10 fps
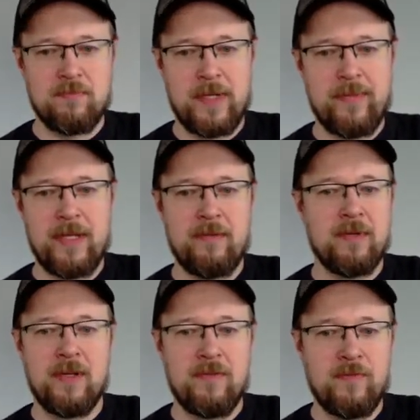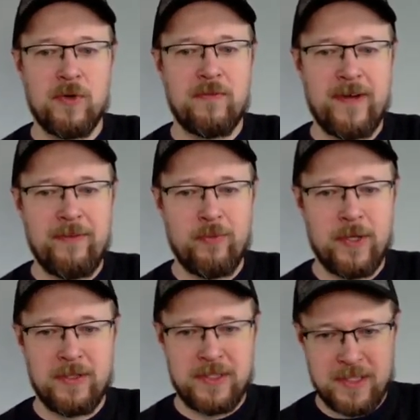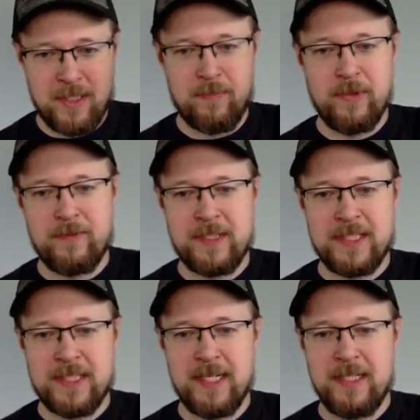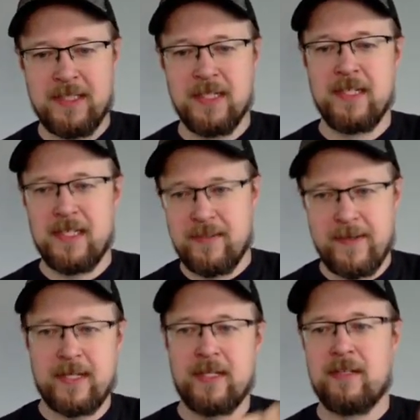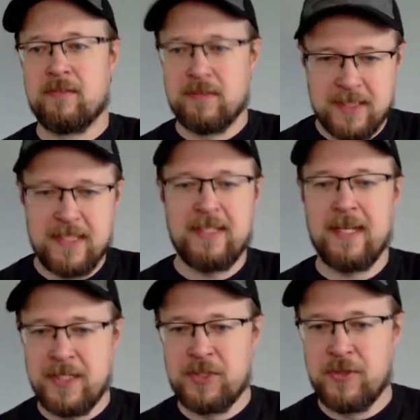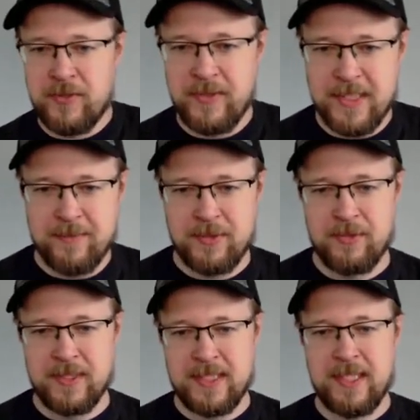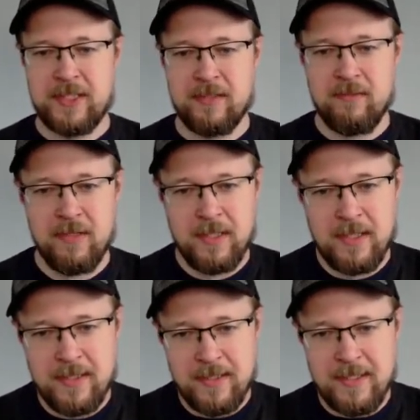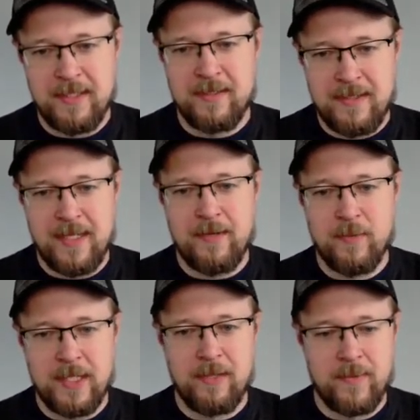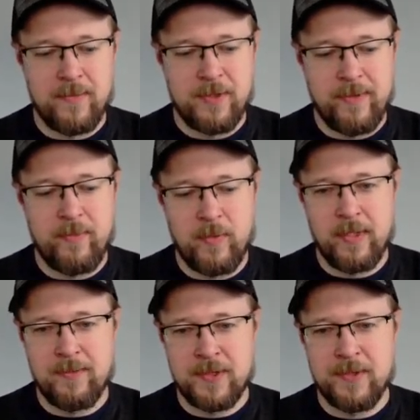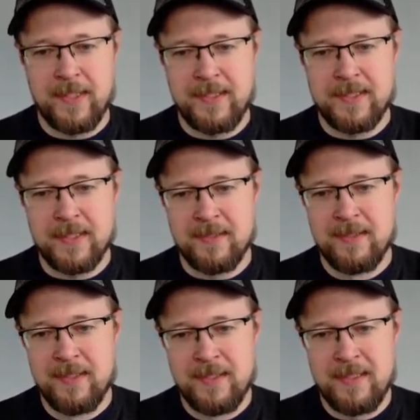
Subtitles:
maybe 4 or 5 words up off to the side, and if I can say that 2 or 3 times through the session, then that will help them to remember what I was trying to